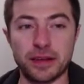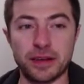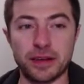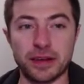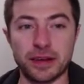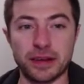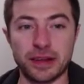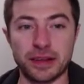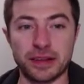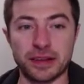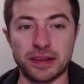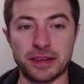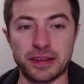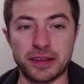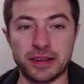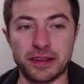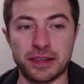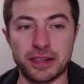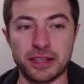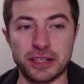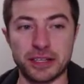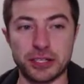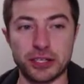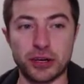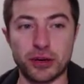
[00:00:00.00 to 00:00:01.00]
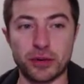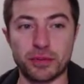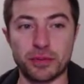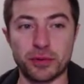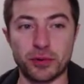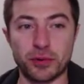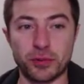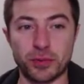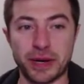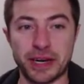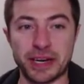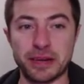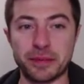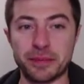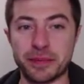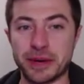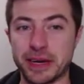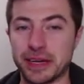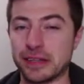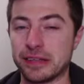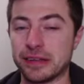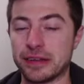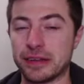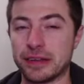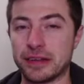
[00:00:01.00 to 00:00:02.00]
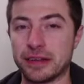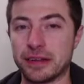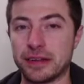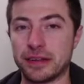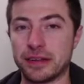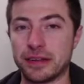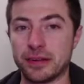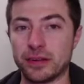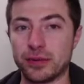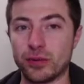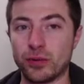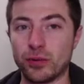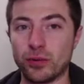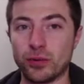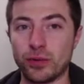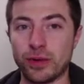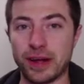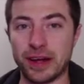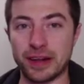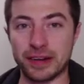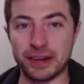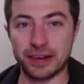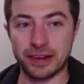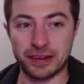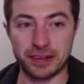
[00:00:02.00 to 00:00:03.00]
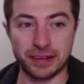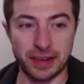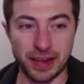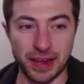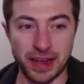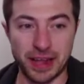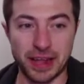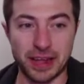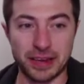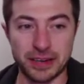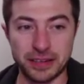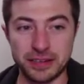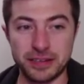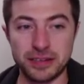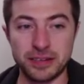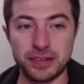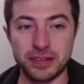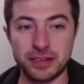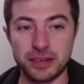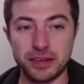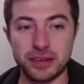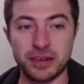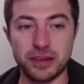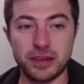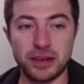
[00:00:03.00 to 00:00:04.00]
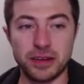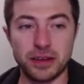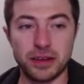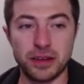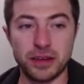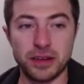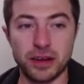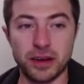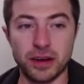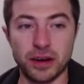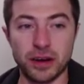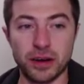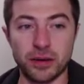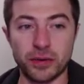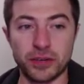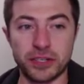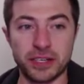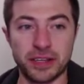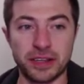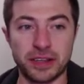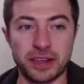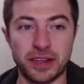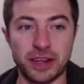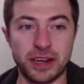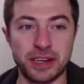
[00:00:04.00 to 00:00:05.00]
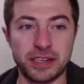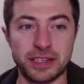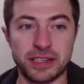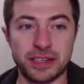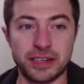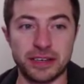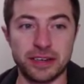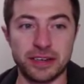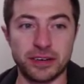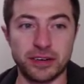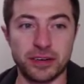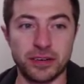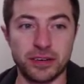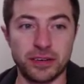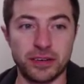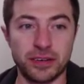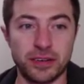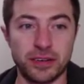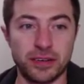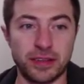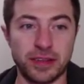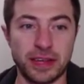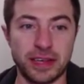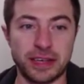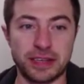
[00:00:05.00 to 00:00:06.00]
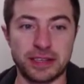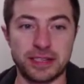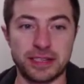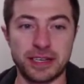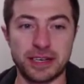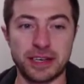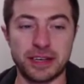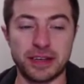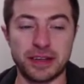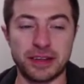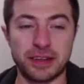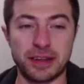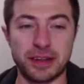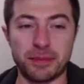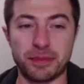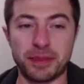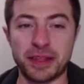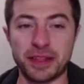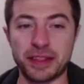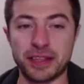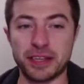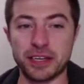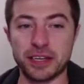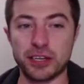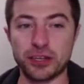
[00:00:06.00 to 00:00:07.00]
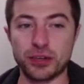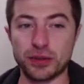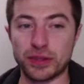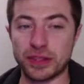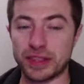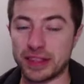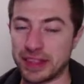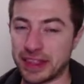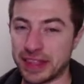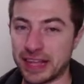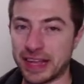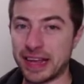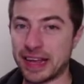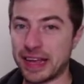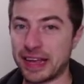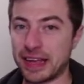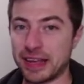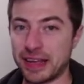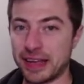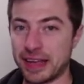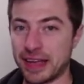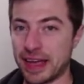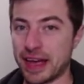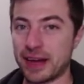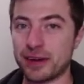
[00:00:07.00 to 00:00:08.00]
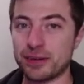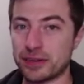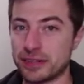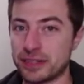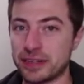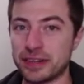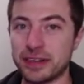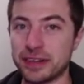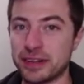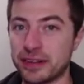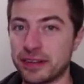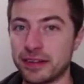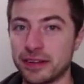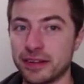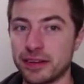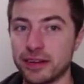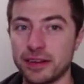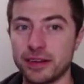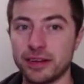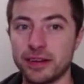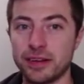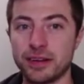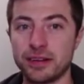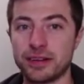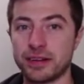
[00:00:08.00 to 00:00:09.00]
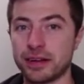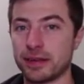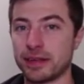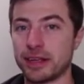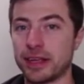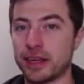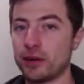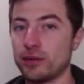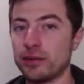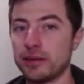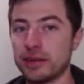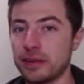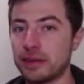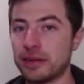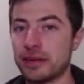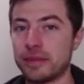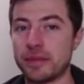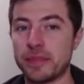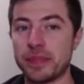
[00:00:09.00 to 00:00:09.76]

I guess the top arena battlers all understand, which is the idea that something that you'd think counters something else